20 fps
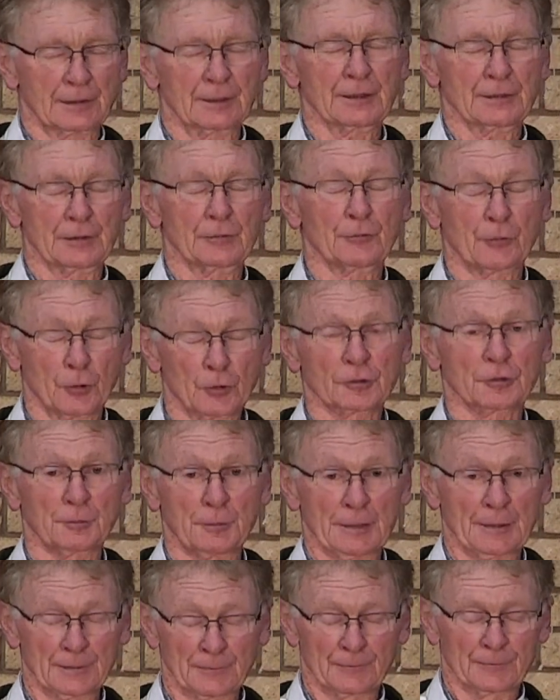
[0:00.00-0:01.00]
you've hooked
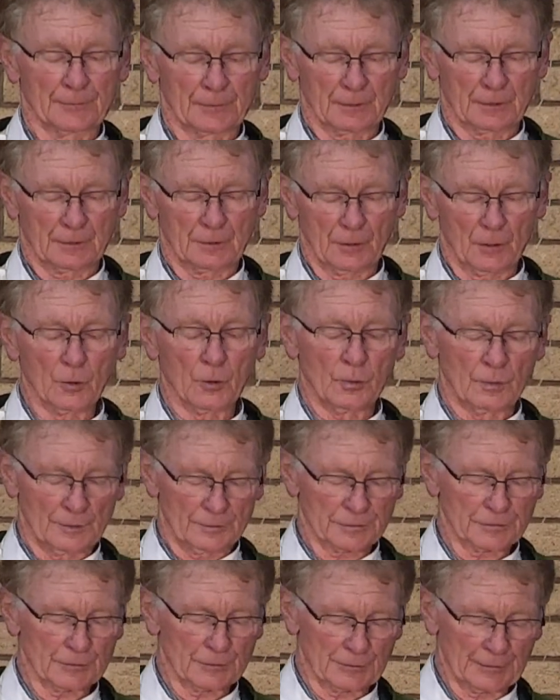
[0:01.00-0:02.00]
me." "Oh, I'm
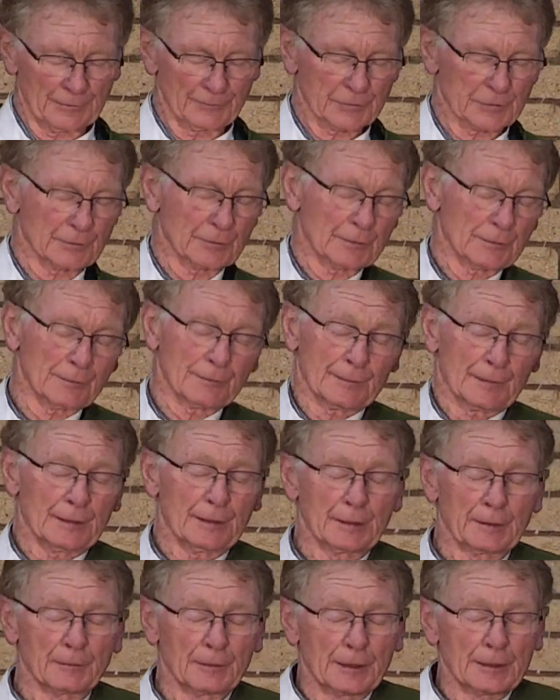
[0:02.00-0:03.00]
sorry." So
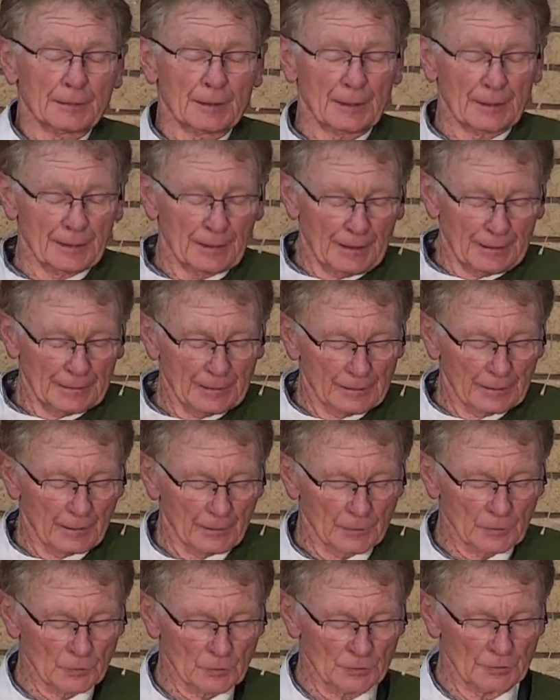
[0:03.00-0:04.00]
anyway, I got
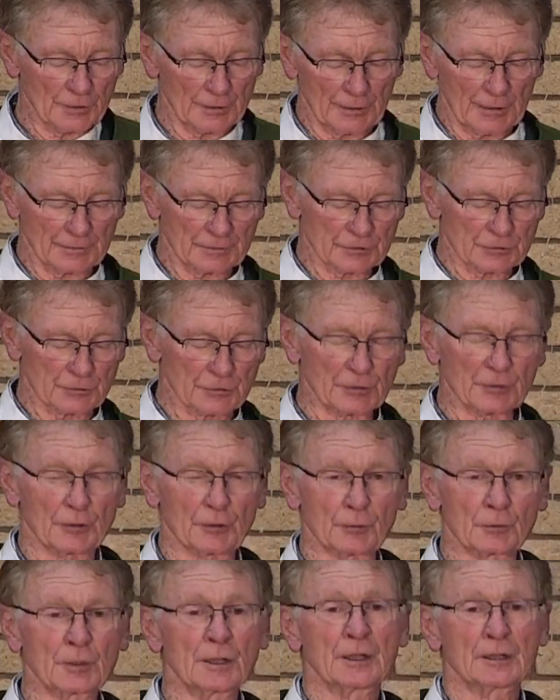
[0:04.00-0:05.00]
unhooked and got sorted
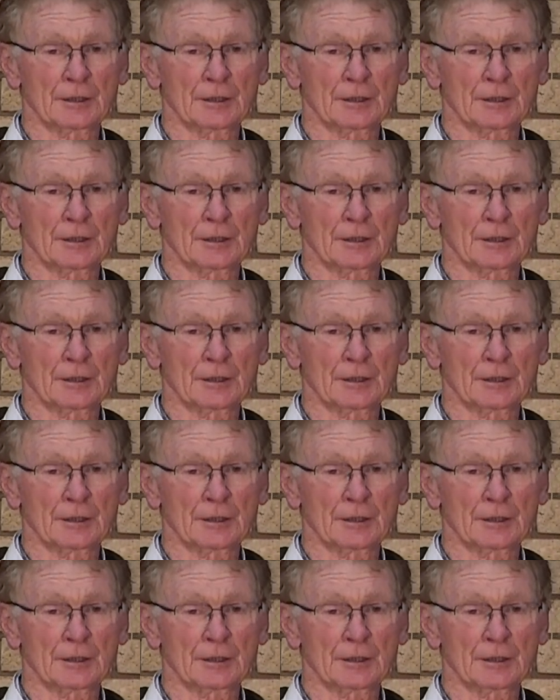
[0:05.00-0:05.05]
out.